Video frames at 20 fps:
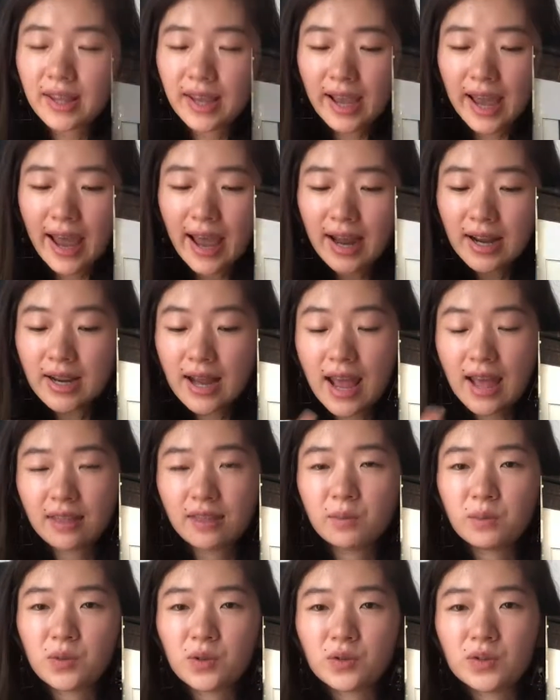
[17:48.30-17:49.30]
they had at
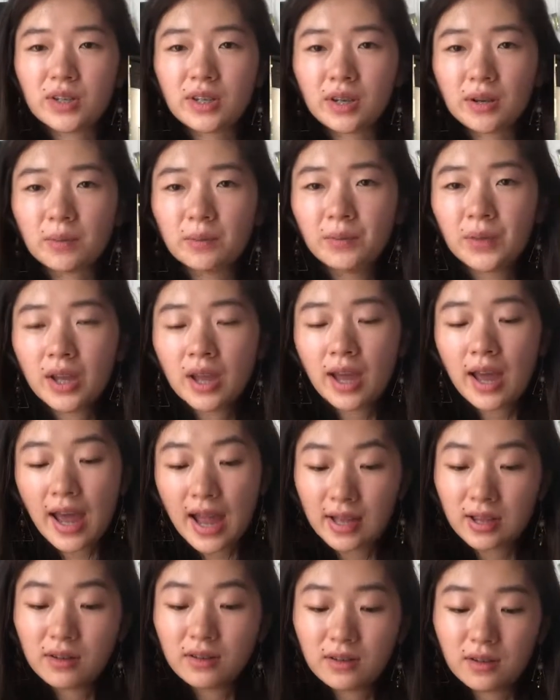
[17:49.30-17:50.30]
the museum
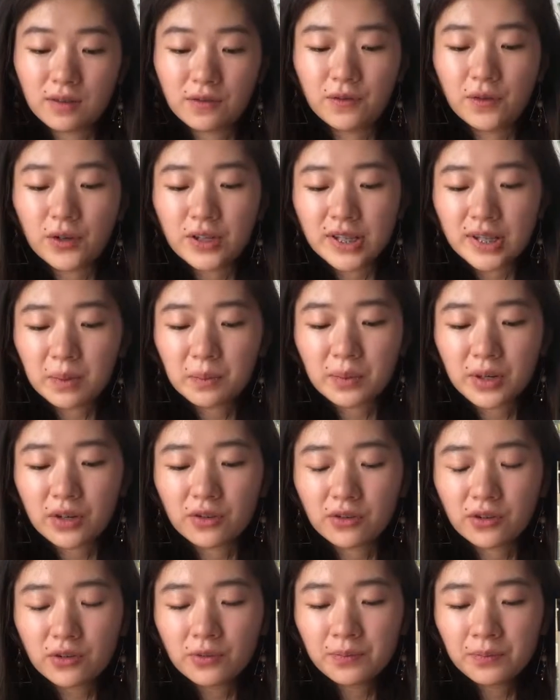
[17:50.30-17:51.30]
at the Fort San
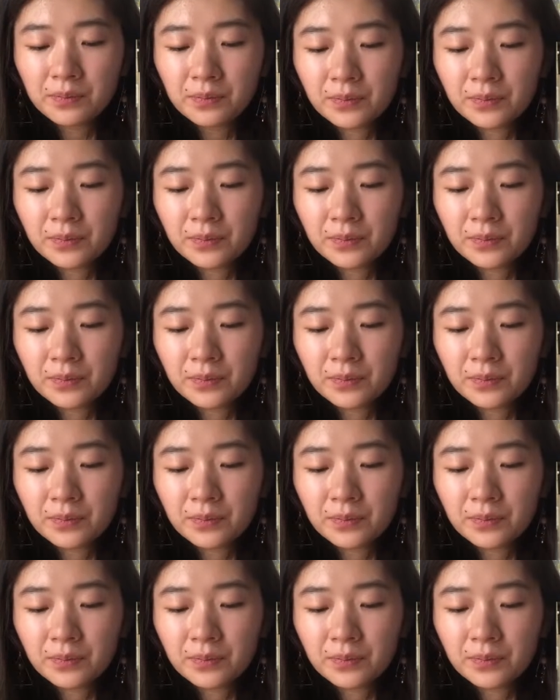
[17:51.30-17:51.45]
Pedro.